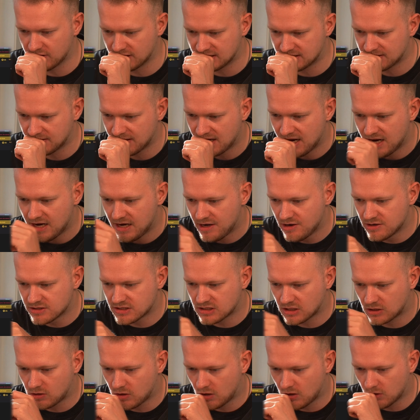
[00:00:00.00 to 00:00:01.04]
this. Here's
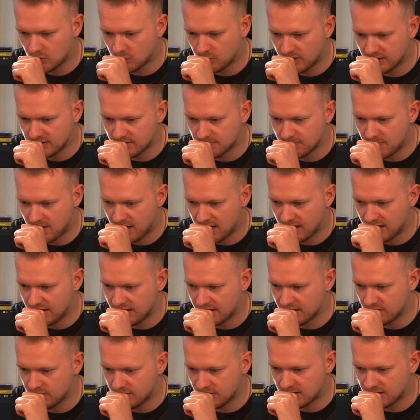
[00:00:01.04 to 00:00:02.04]
a call with my